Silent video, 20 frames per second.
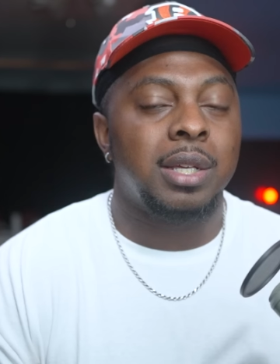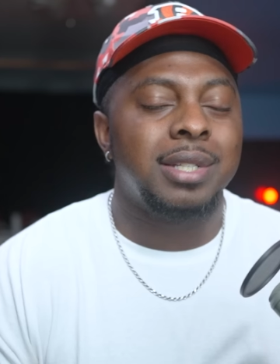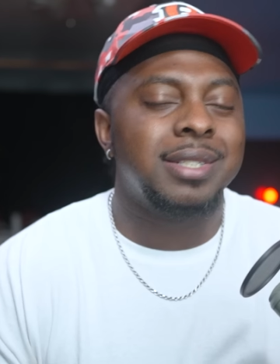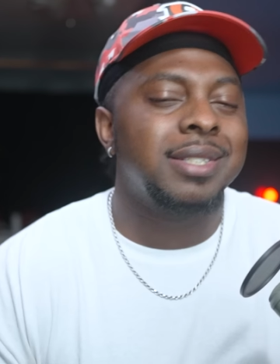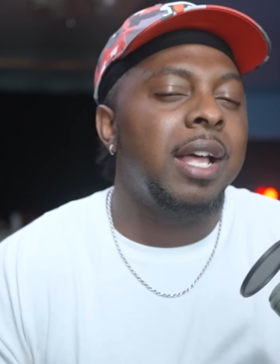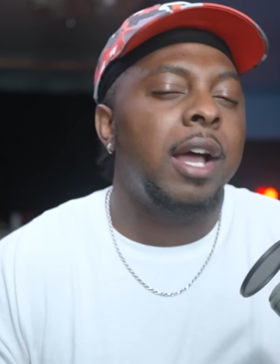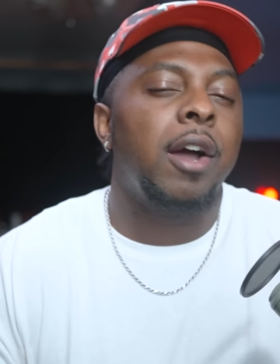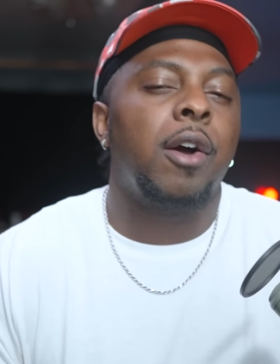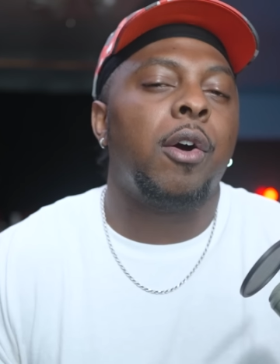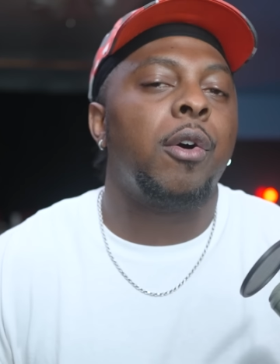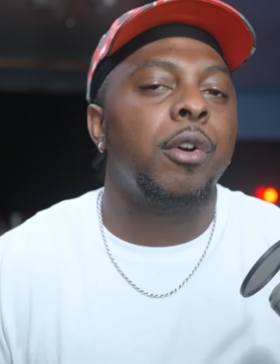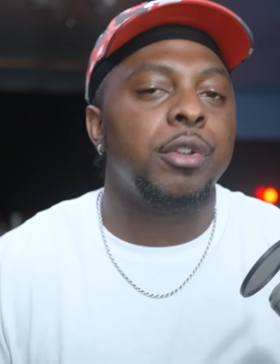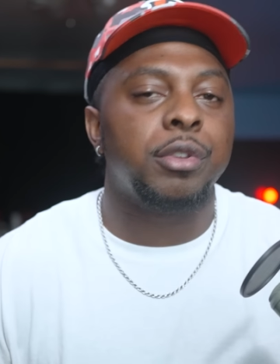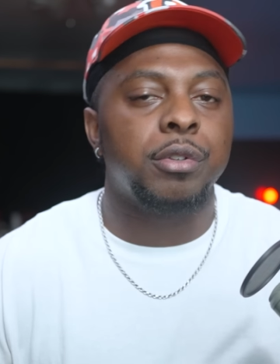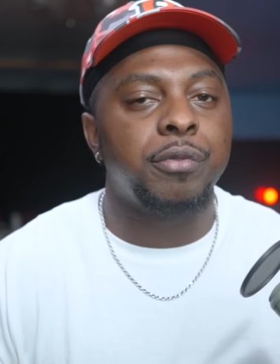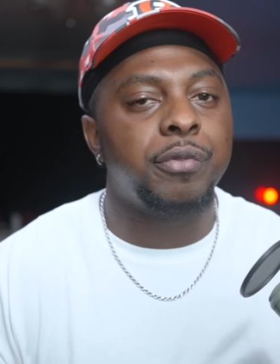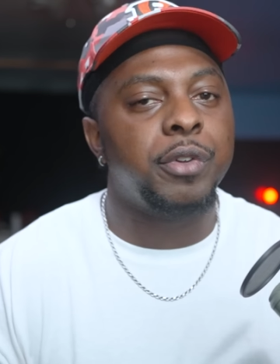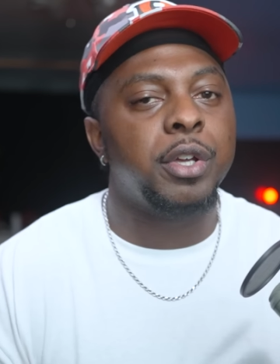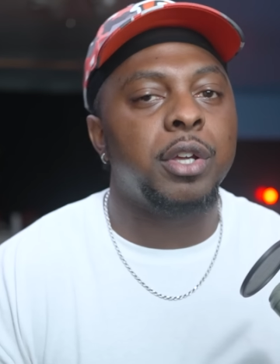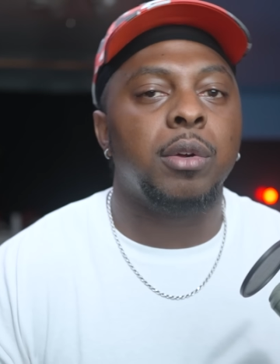It's not hard
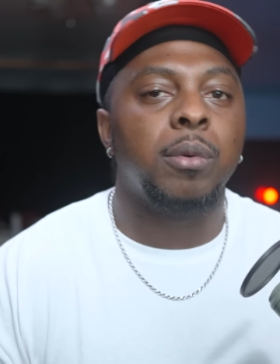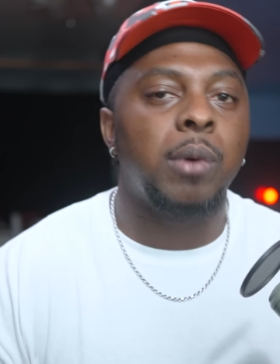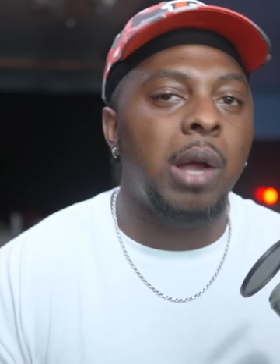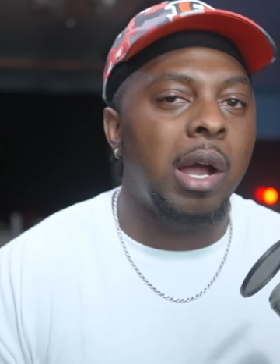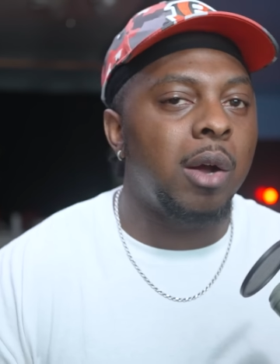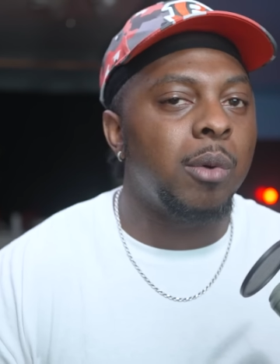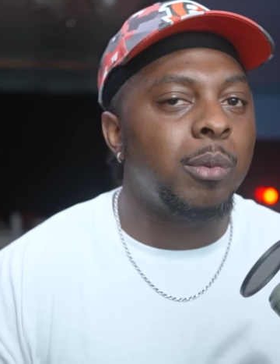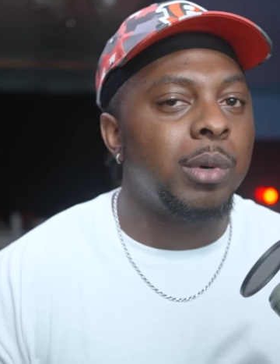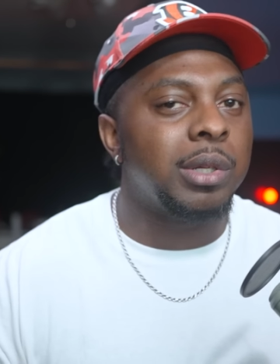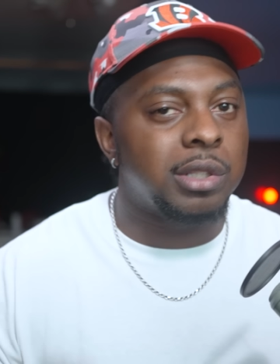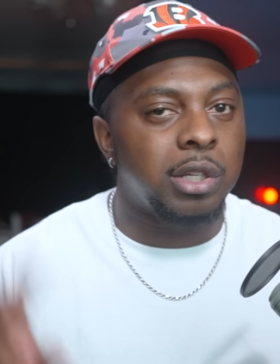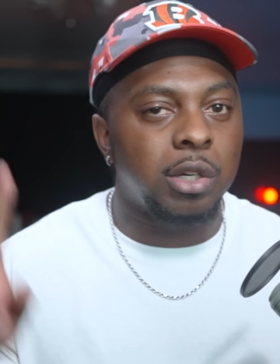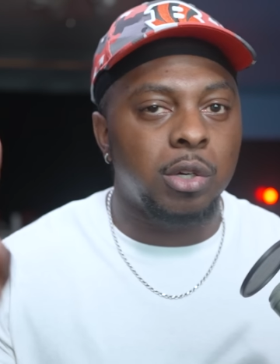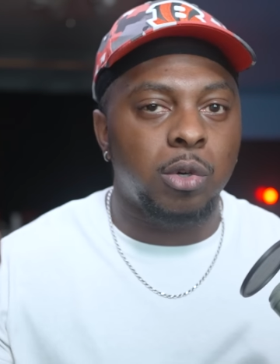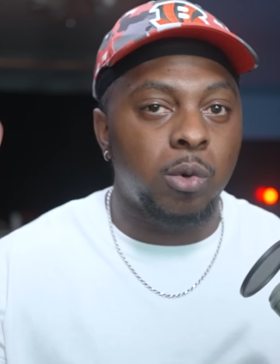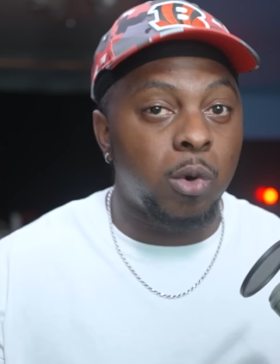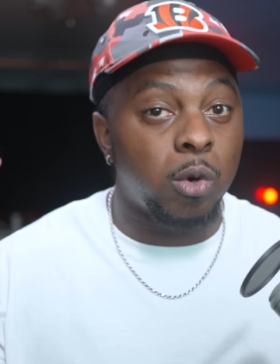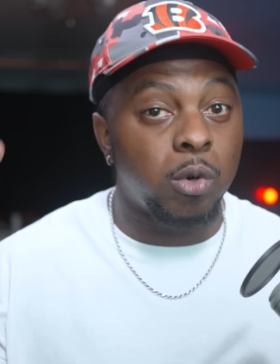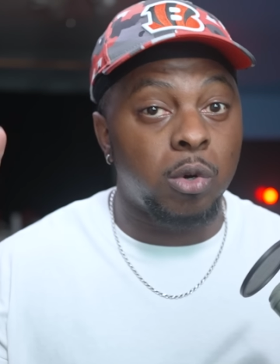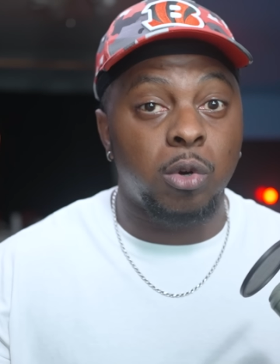to figure out what they're
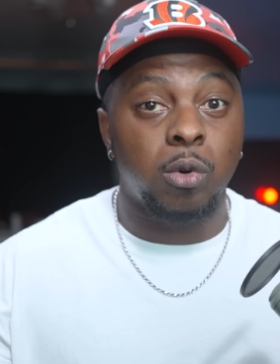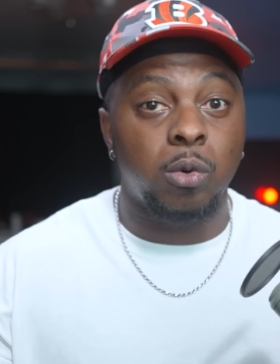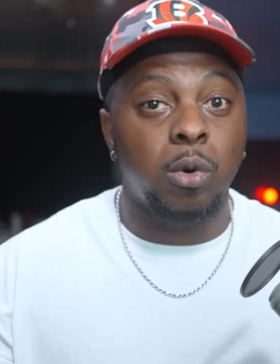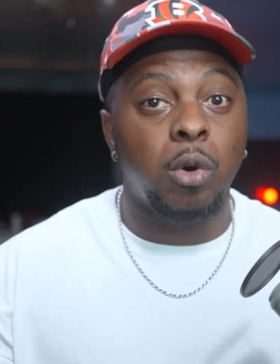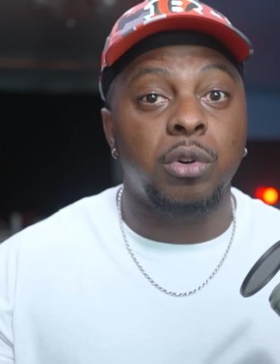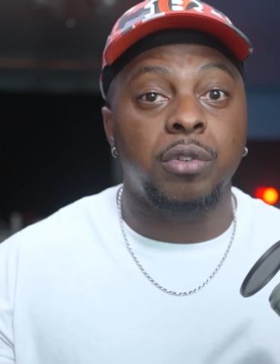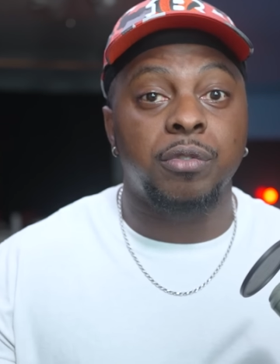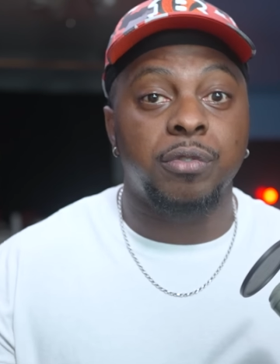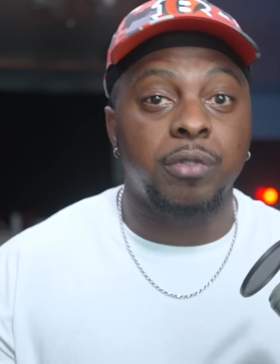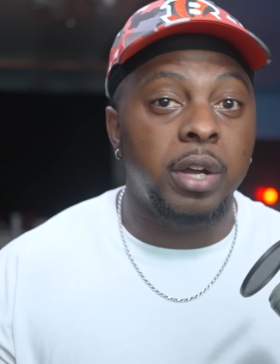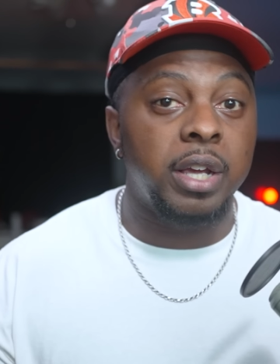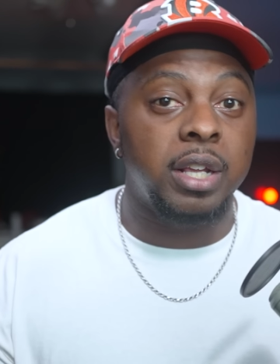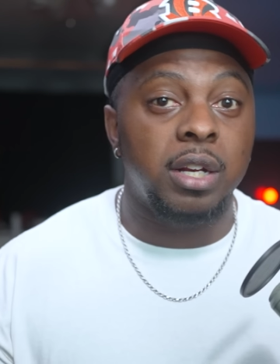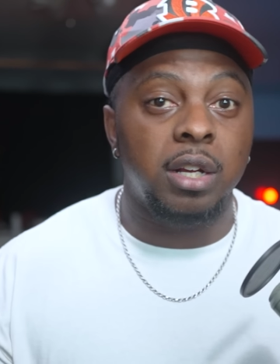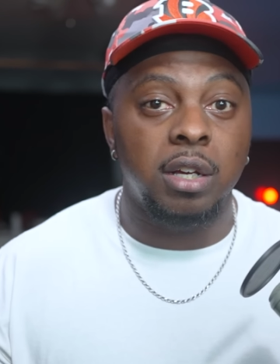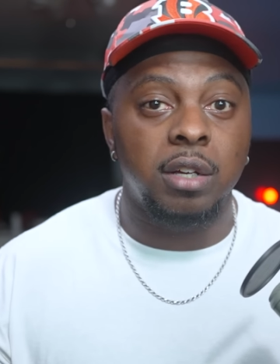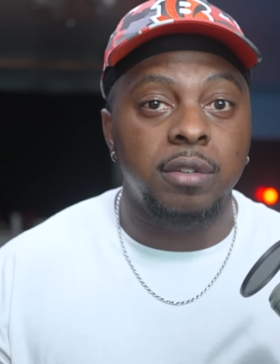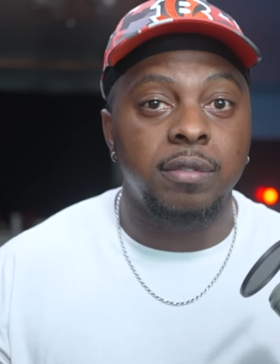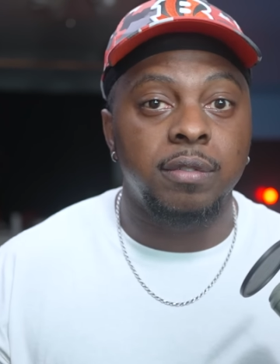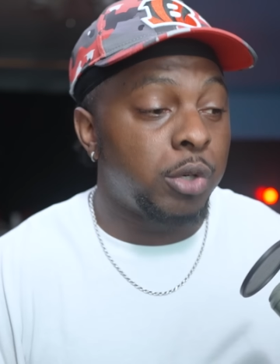quote-unquote afraid
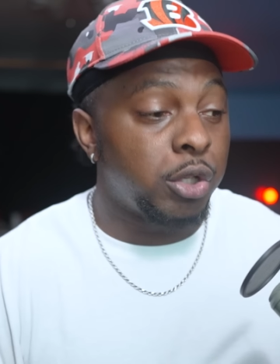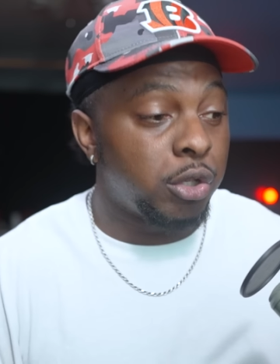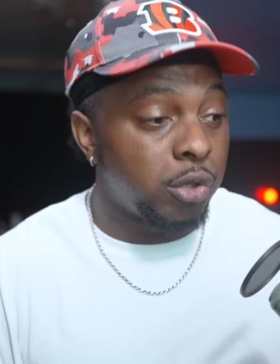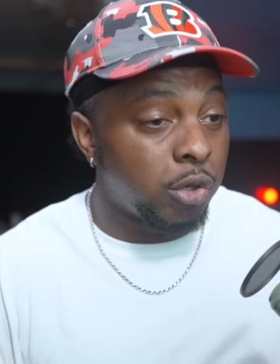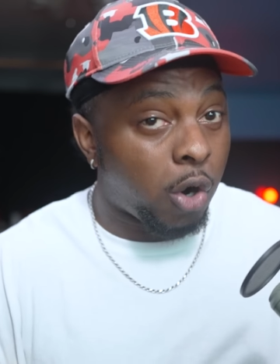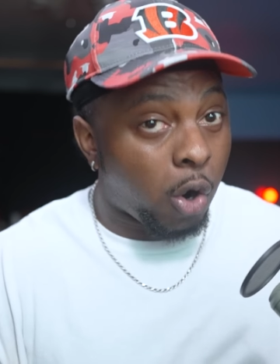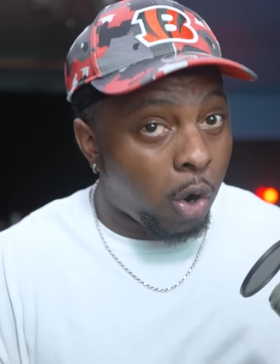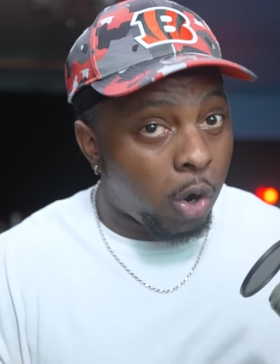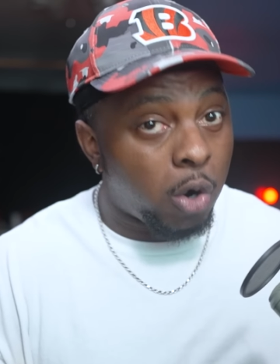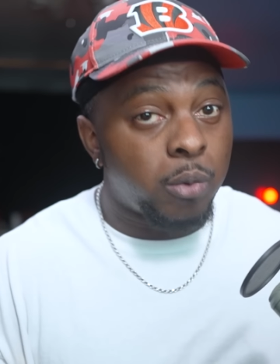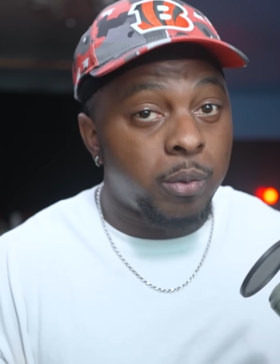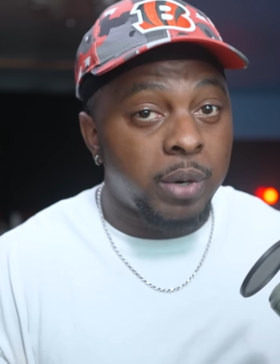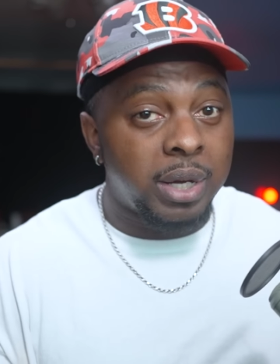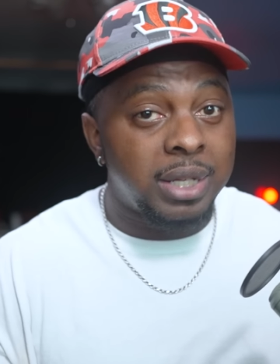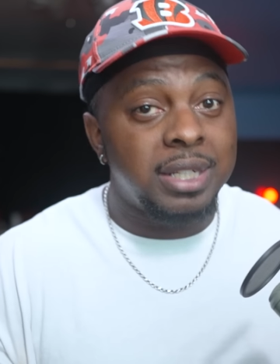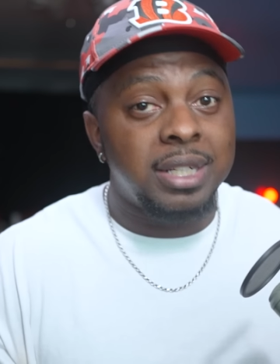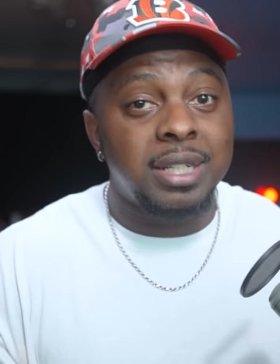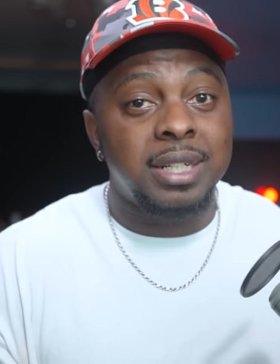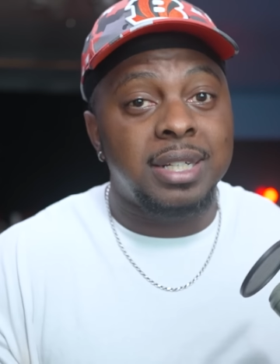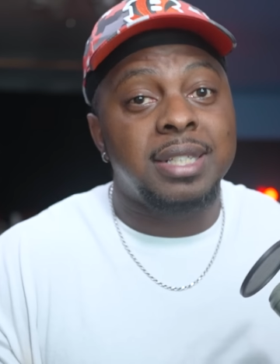of. When you're
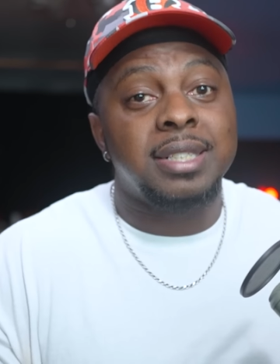already the